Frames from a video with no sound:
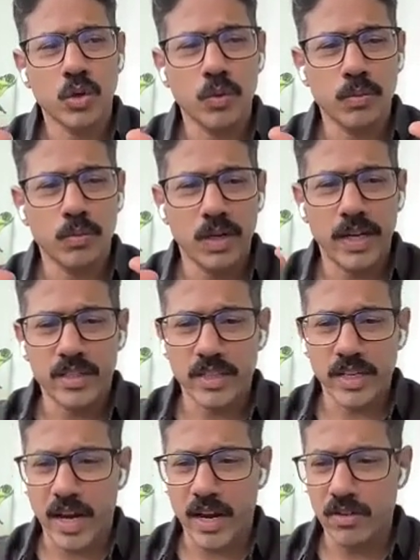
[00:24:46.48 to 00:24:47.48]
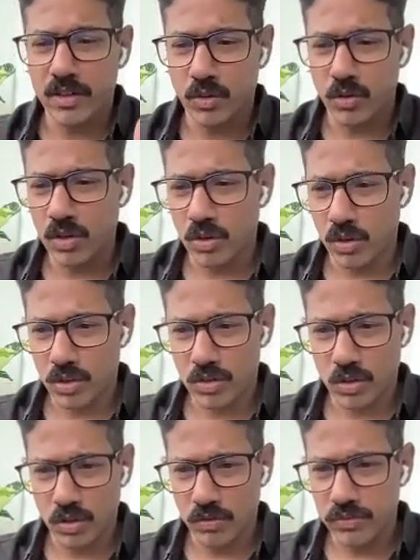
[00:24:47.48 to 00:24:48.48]
So let's say I have a total
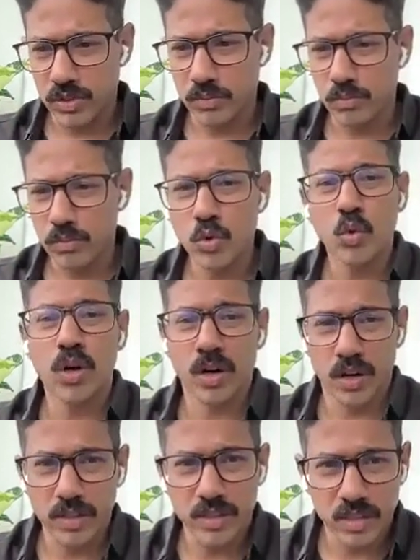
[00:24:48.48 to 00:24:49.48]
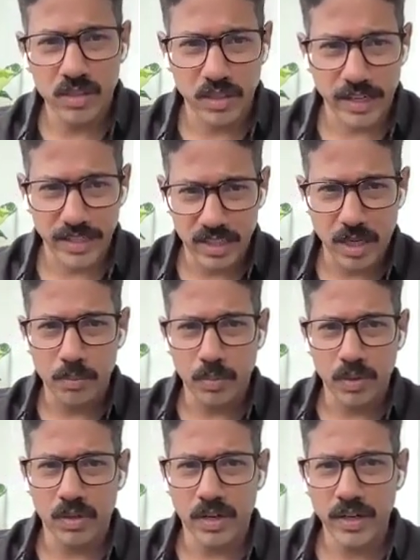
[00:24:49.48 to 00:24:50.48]
cholesterol of some 200, just an
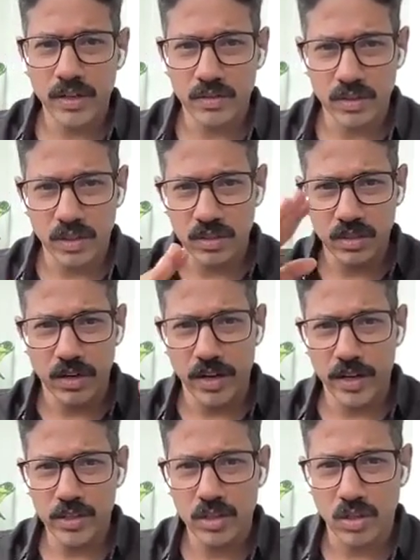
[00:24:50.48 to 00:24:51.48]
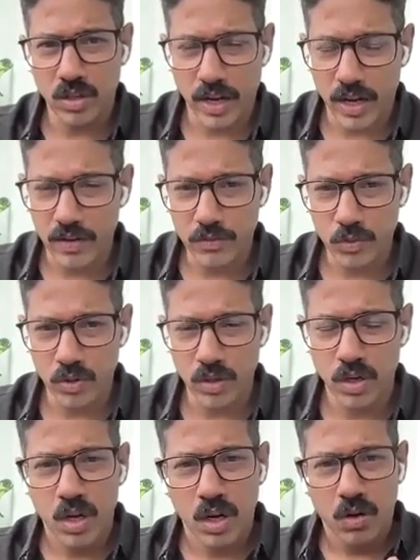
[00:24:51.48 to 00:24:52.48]
example, right? There's a range and I have
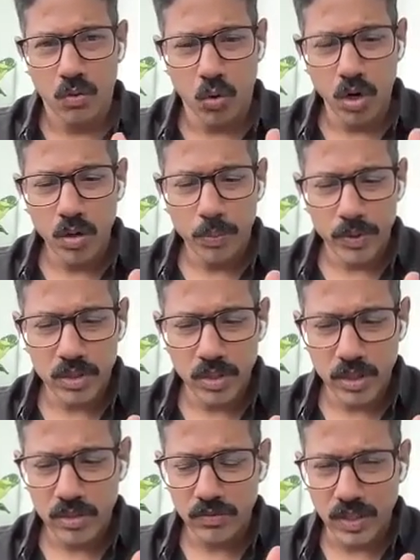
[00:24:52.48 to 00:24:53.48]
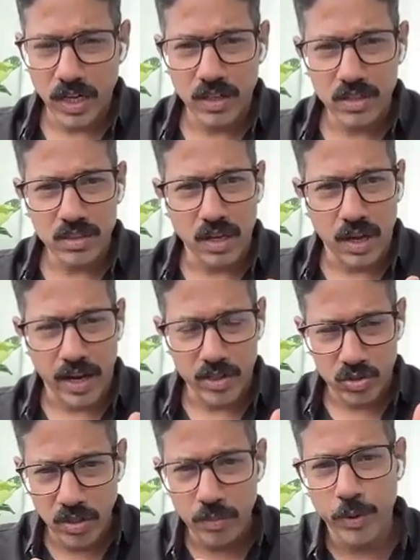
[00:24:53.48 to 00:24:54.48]
200. What percentage of that is
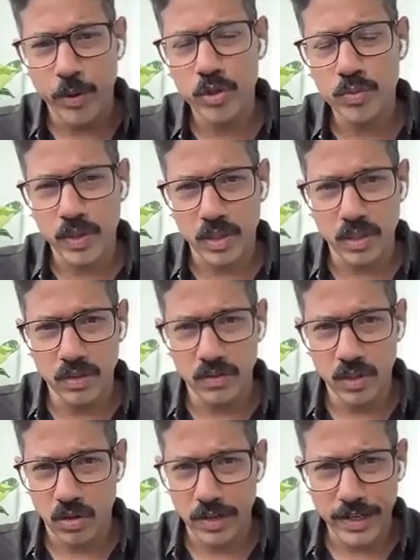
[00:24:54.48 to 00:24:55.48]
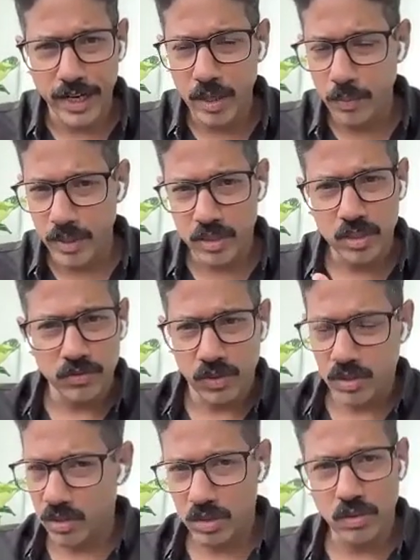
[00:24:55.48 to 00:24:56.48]
actually produced by the liver on a daily basis
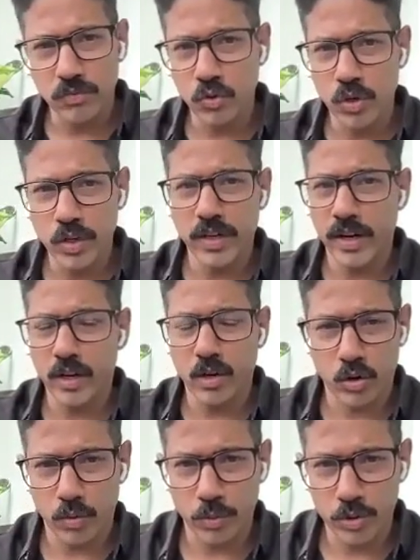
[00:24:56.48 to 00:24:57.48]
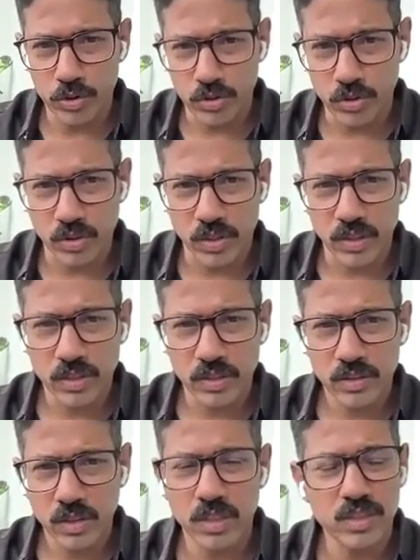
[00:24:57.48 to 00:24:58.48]
versus the food intake contribution to that?
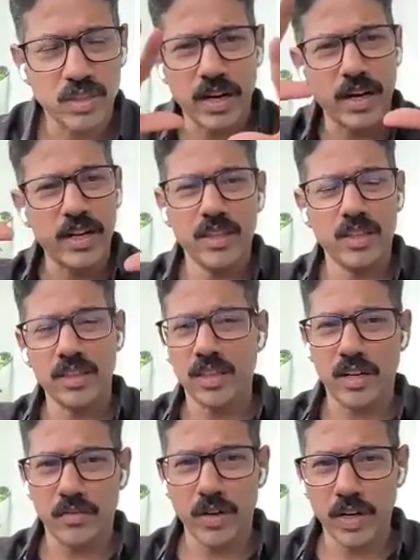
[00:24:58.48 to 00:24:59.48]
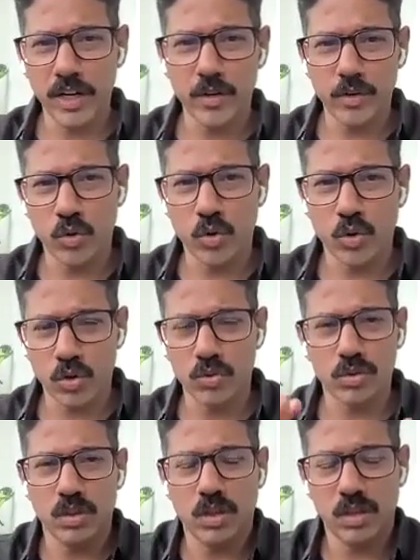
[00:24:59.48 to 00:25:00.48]
Is there anything that we need to know around